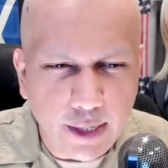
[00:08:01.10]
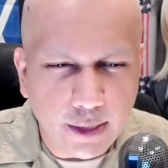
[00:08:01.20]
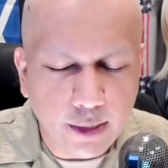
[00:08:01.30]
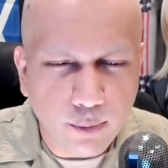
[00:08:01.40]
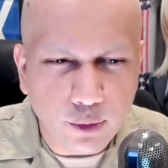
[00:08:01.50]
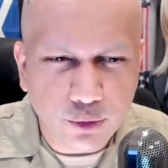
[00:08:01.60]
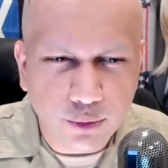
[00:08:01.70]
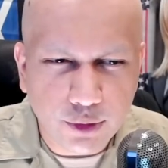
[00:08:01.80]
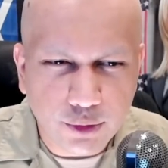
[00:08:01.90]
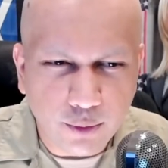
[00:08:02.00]
an emotional
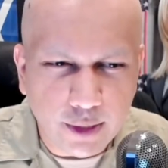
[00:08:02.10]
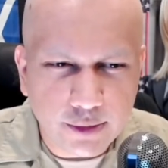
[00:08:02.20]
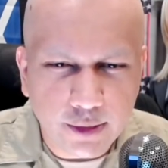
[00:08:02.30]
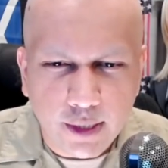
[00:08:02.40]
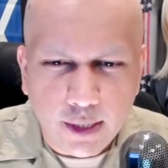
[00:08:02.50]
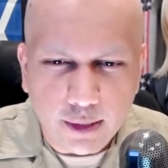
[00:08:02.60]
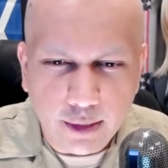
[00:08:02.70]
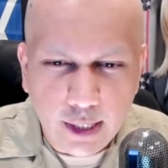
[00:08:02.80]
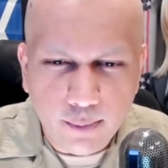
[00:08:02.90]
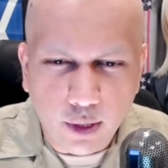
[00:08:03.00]
distress
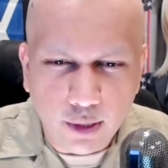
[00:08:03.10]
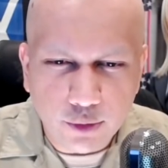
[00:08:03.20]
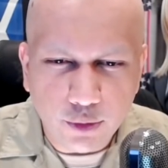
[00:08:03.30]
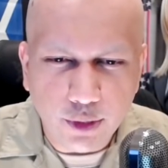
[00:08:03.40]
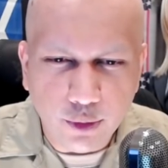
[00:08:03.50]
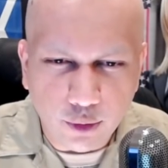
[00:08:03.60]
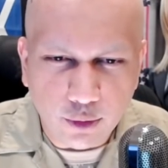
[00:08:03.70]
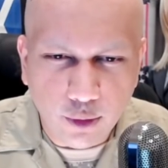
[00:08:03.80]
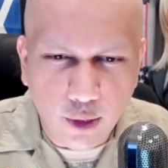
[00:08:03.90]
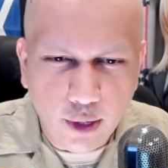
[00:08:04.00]
claim under New York
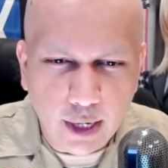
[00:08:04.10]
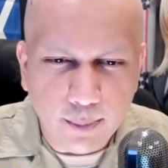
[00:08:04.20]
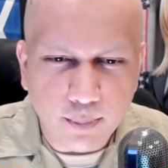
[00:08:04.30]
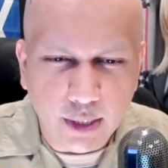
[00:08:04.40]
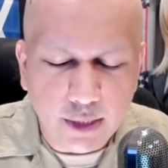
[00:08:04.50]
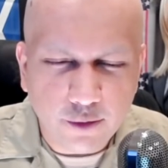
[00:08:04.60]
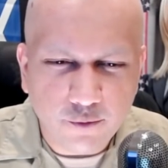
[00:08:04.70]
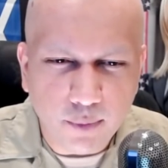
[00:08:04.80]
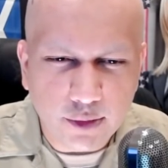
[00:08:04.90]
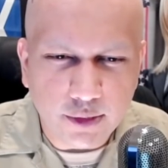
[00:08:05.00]
law, a plaintiff
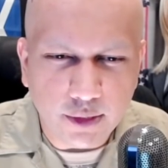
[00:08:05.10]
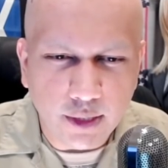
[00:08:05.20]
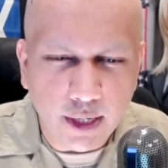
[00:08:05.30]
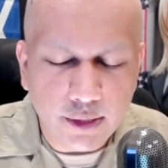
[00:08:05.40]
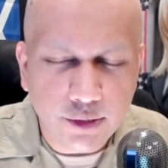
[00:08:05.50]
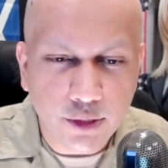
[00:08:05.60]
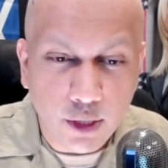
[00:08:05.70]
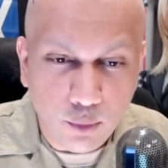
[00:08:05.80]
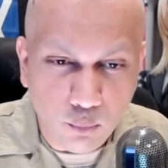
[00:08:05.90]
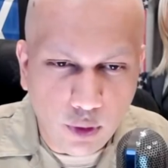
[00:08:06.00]
must allege,
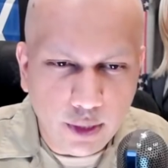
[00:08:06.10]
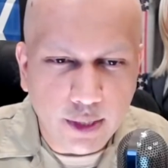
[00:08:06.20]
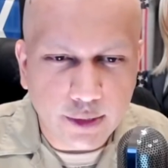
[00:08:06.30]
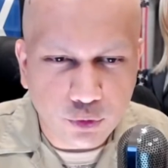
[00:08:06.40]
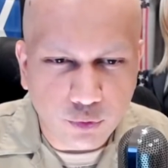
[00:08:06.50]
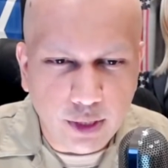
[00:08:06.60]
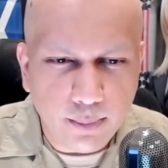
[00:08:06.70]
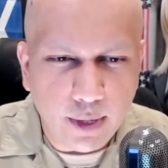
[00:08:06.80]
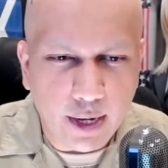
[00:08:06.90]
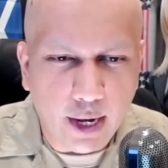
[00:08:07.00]
1. Extreme
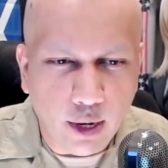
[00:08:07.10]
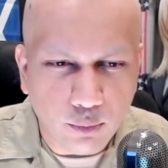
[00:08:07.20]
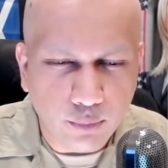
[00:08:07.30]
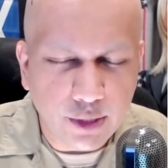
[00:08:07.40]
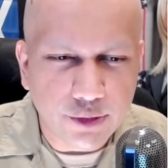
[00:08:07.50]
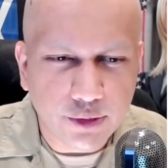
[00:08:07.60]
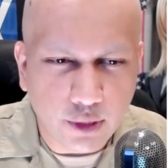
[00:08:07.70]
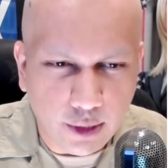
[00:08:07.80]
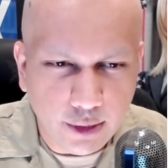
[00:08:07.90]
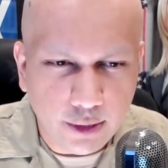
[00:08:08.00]
and outrageous
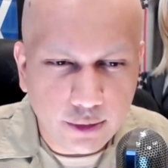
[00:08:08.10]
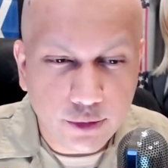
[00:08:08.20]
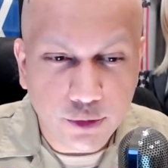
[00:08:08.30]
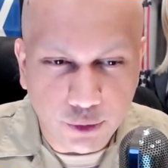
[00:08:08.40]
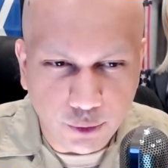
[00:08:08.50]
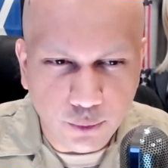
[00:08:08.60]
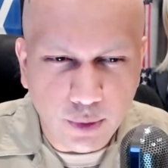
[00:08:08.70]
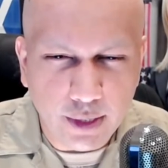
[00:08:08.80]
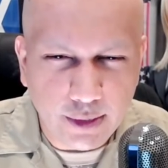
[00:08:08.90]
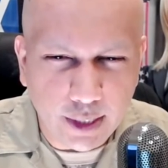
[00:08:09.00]
conduct, 2.
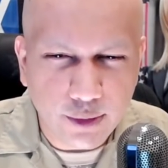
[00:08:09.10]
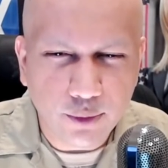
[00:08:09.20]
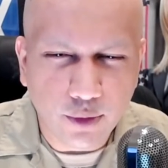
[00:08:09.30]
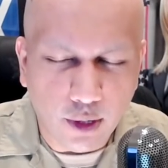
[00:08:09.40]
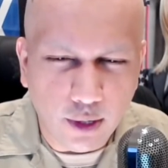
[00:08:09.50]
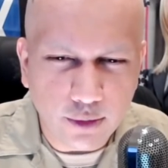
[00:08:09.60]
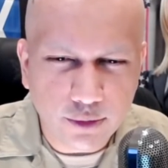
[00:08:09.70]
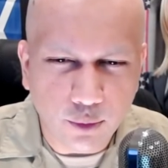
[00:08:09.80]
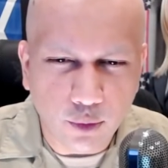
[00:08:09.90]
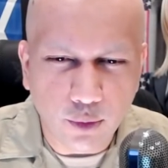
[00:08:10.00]
Intent to cause
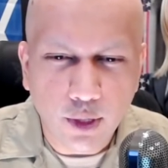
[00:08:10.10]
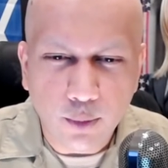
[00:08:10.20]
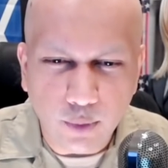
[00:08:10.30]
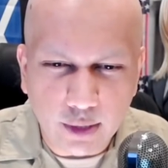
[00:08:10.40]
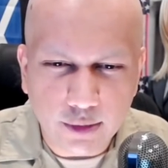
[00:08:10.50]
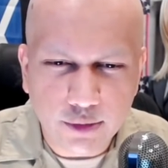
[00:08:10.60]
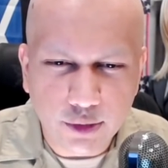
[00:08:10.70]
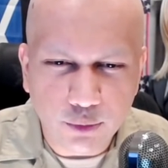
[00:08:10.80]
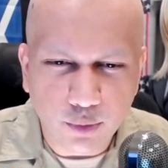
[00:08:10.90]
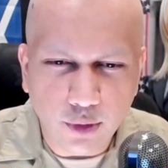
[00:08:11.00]
or reckless
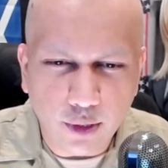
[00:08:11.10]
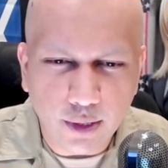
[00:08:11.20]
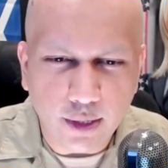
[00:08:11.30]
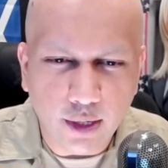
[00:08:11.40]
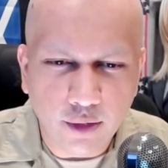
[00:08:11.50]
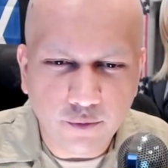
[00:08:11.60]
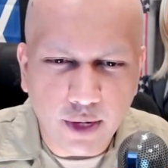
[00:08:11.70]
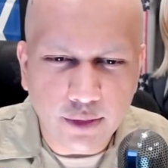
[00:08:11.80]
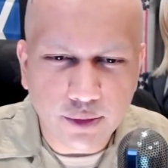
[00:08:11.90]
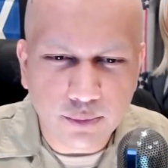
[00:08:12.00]
disregard of
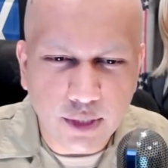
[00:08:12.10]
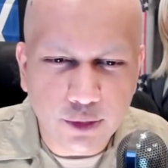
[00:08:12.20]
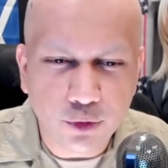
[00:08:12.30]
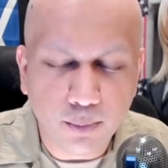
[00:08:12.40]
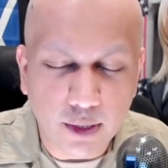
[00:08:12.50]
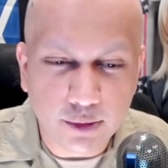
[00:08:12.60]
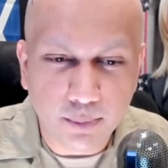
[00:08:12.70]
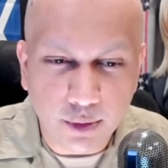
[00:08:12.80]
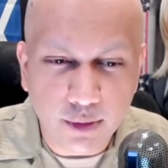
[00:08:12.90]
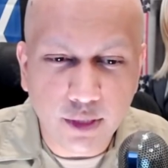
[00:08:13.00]
a substantial
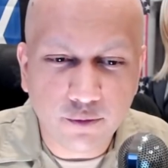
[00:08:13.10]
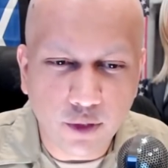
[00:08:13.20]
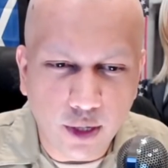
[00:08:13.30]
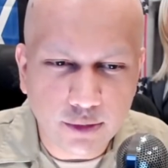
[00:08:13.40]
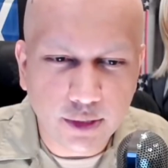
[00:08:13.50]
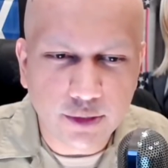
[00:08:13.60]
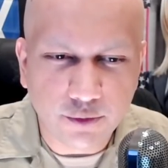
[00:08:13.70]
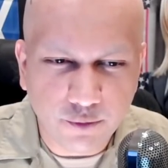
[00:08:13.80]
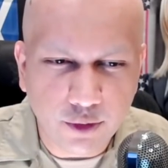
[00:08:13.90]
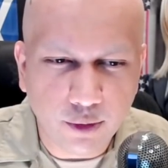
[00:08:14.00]
possibility of causing
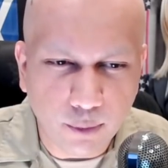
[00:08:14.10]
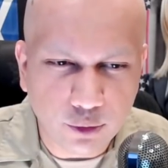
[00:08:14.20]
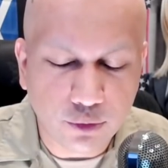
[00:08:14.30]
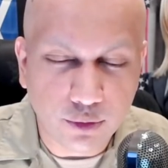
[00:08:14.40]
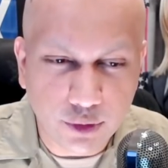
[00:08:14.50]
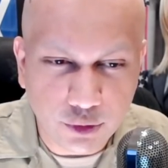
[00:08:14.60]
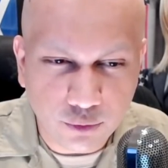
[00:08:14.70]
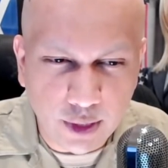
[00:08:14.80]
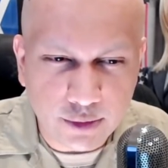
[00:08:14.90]
severe emotional distress,